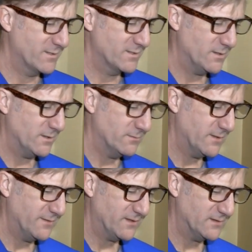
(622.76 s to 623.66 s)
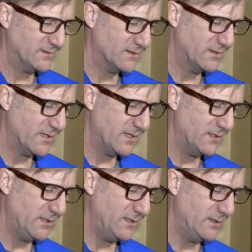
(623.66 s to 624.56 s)
So I've got this on
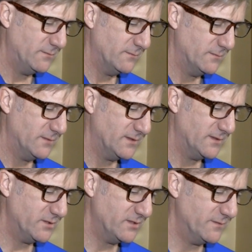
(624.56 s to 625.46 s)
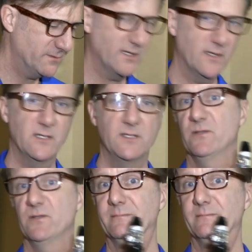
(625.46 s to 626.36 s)
90, let's put it up to
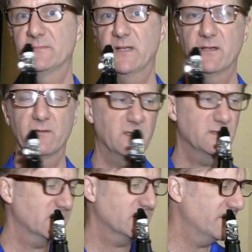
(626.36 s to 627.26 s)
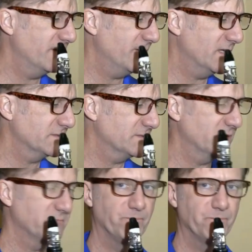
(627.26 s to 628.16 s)
92. I don't think it's going to go that fast, but